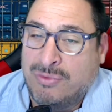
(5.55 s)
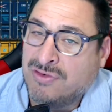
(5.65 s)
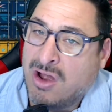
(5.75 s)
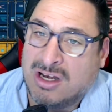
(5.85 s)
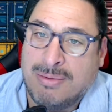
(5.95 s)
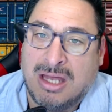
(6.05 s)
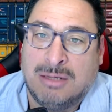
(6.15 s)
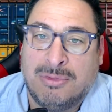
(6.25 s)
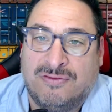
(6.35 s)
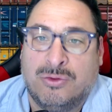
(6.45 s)
We've talked about
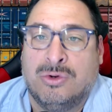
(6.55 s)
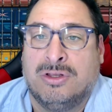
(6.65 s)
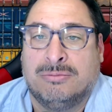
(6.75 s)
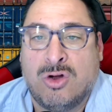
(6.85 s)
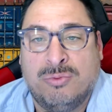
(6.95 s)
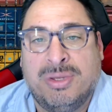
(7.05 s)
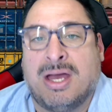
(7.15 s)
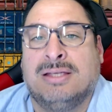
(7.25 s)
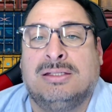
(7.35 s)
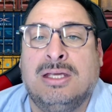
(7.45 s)
it before, the remote
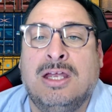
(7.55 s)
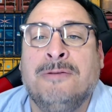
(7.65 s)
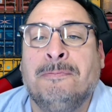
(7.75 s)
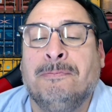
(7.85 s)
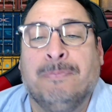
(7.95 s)
PIC.